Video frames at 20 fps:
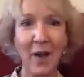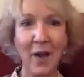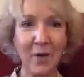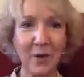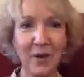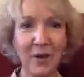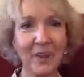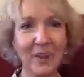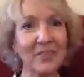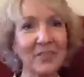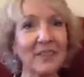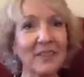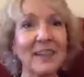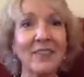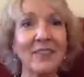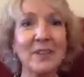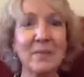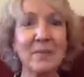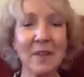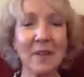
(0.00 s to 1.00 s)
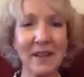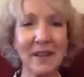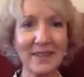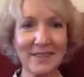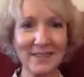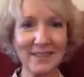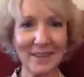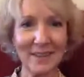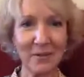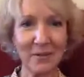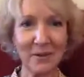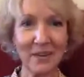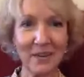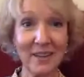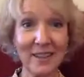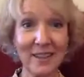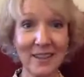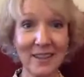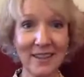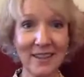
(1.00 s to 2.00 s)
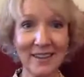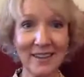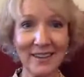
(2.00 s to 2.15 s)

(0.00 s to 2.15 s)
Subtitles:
of a loving mindset. What do you think?